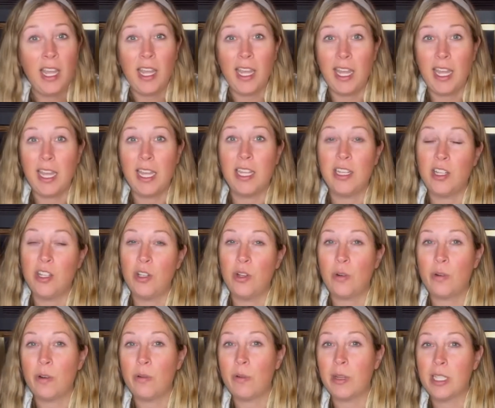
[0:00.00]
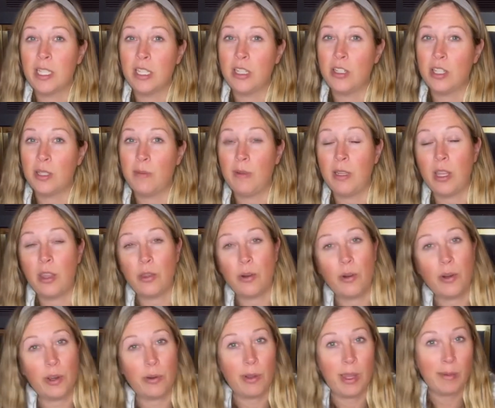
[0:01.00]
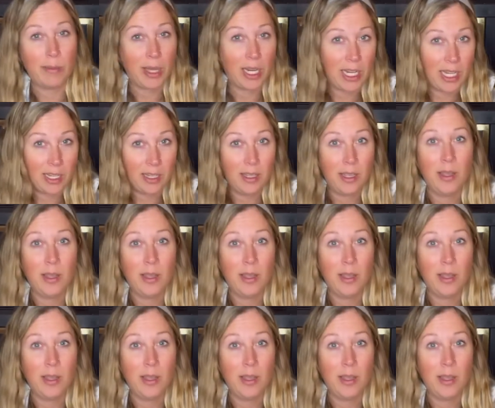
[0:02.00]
and no one wants to just be throwing away money.